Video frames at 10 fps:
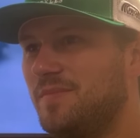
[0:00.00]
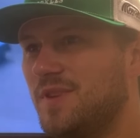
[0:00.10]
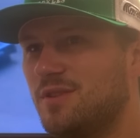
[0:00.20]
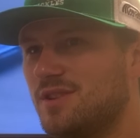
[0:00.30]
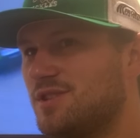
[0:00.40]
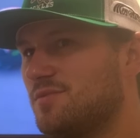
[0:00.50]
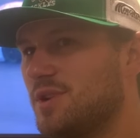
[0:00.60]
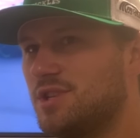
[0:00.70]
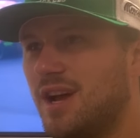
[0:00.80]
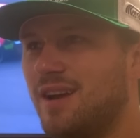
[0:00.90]
you just
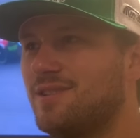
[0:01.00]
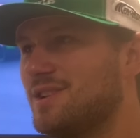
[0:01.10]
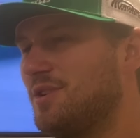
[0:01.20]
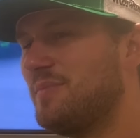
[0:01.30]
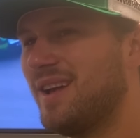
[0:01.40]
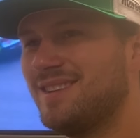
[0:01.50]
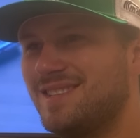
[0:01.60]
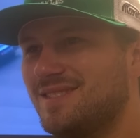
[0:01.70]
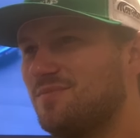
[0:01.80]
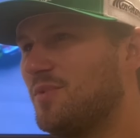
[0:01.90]
switch tires and your
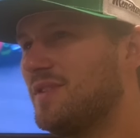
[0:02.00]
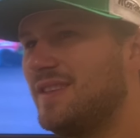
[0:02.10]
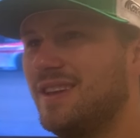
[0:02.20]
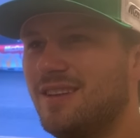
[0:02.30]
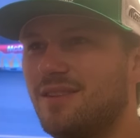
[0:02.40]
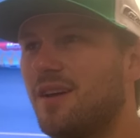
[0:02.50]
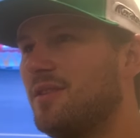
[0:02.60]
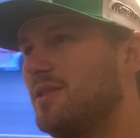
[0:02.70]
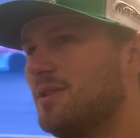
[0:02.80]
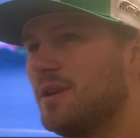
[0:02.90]
balance is one thing and
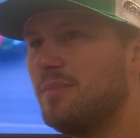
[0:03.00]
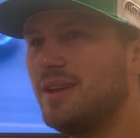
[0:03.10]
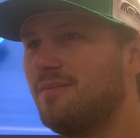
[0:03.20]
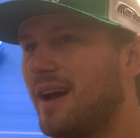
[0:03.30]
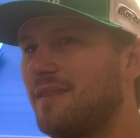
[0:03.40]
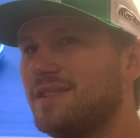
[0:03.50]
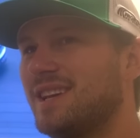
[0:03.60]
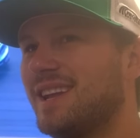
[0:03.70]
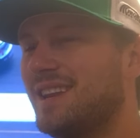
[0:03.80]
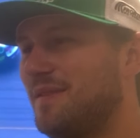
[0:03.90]
another. You can be half a
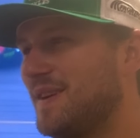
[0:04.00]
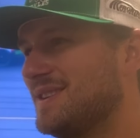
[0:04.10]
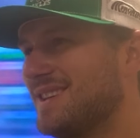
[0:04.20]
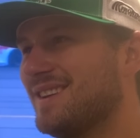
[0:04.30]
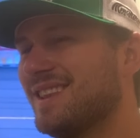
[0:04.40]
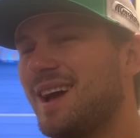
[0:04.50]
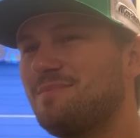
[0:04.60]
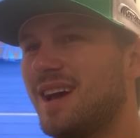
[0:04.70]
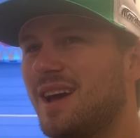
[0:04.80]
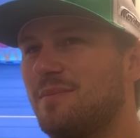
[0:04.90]
second difference on
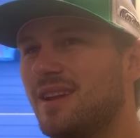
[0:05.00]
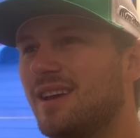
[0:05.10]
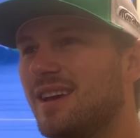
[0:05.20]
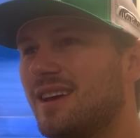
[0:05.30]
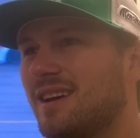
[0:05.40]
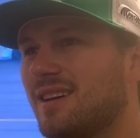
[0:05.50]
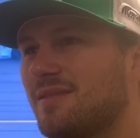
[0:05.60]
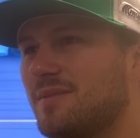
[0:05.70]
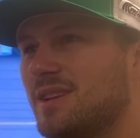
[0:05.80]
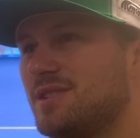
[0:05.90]
lap time, and
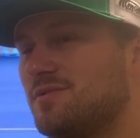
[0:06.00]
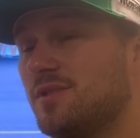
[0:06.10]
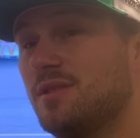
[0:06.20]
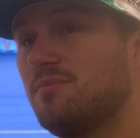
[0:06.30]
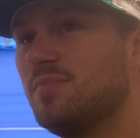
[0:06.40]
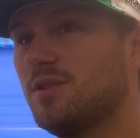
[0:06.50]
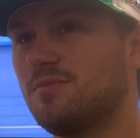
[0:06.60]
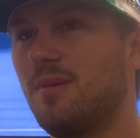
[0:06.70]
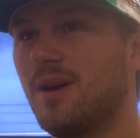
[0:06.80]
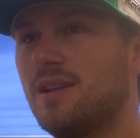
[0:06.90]
it just really blows
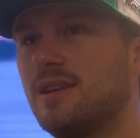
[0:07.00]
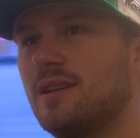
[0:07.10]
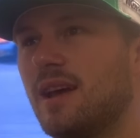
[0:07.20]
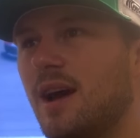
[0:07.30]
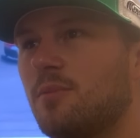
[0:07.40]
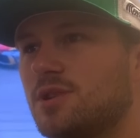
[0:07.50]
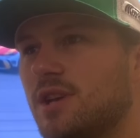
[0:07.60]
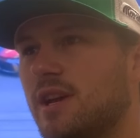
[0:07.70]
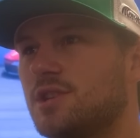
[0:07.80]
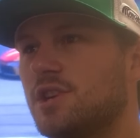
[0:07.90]
my mind at how much
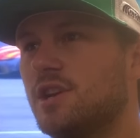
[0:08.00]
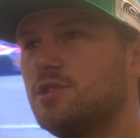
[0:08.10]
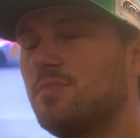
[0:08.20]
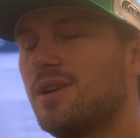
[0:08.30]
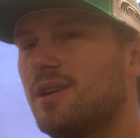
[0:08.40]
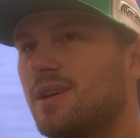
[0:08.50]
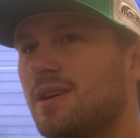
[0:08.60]
that can change. But